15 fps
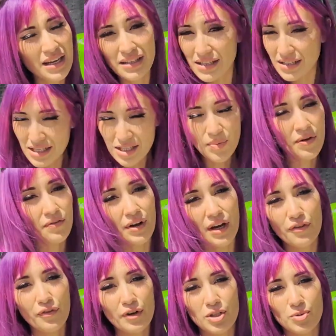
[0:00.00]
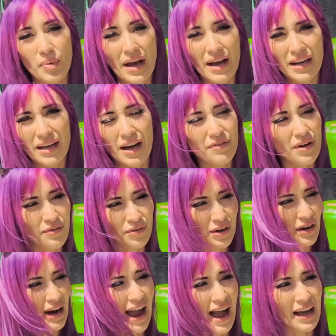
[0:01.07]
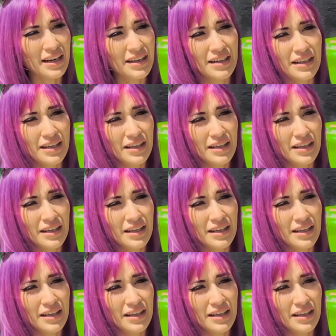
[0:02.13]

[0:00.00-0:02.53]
This is my very first bike I've ever had.